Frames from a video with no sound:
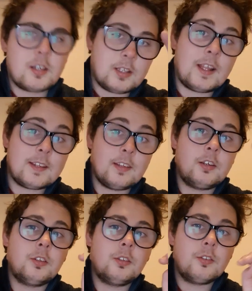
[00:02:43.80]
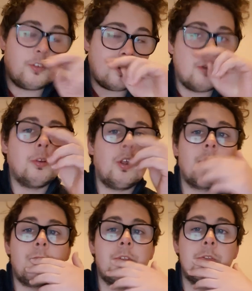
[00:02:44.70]
classical to go
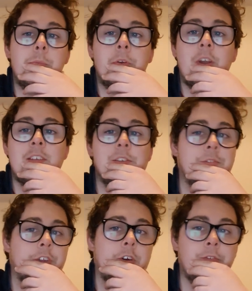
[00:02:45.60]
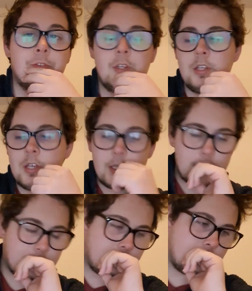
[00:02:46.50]
along with the progressive stuff.
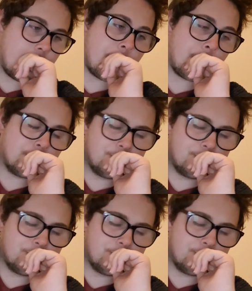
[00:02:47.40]
So